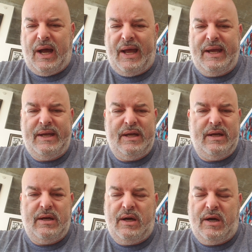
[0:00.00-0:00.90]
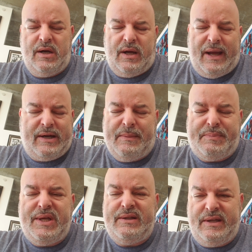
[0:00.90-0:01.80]
I
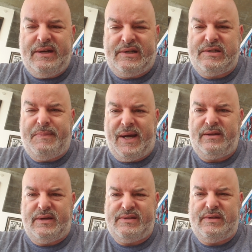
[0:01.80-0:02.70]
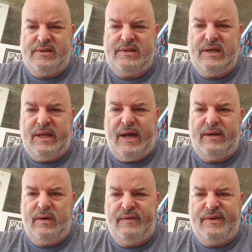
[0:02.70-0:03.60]
completely expect us to see
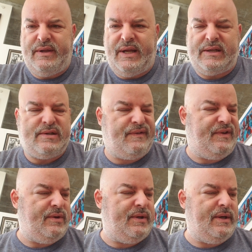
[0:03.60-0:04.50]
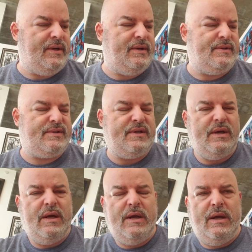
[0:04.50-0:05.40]
that over the next few years.
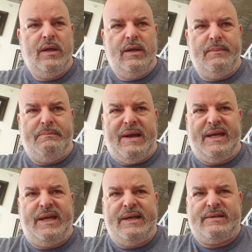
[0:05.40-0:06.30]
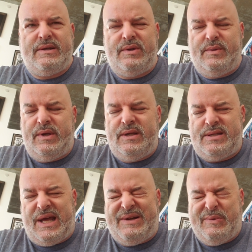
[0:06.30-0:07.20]
My guess
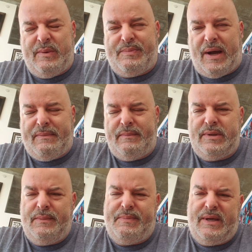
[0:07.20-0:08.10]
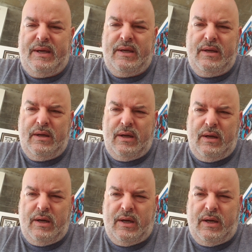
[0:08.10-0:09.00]
is that it will probably be
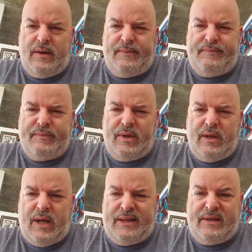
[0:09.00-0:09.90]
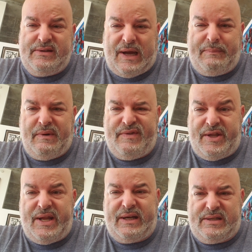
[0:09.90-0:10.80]
at the top of
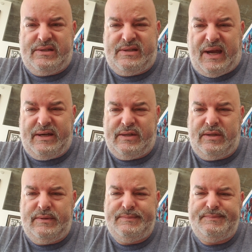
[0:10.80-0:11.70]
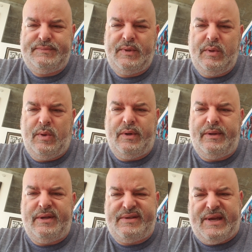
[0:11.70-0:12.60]
the next cycle or
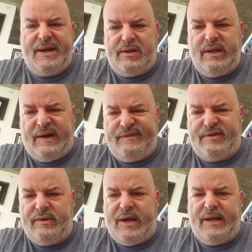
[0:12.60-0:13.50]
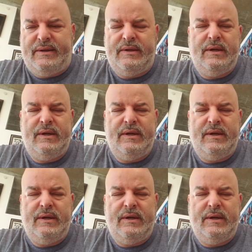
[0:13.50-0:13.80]
the cycle after that.